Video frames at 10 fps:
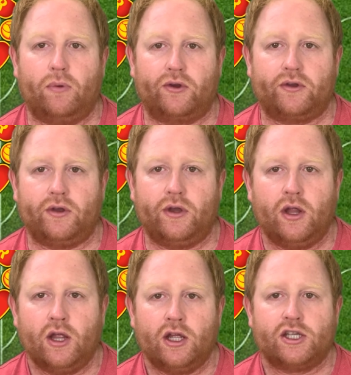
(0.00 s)
button,
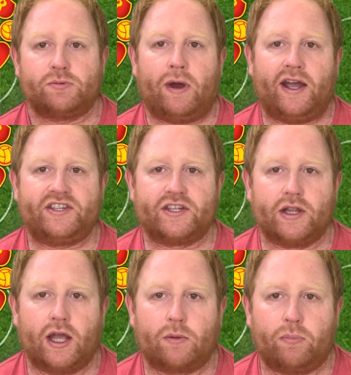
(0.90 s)
smash the
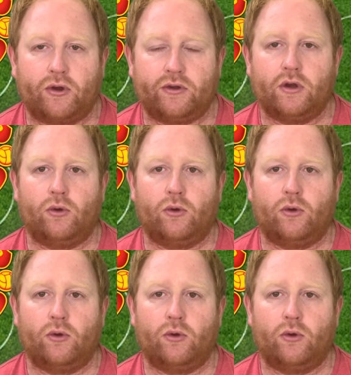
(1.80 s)
like button,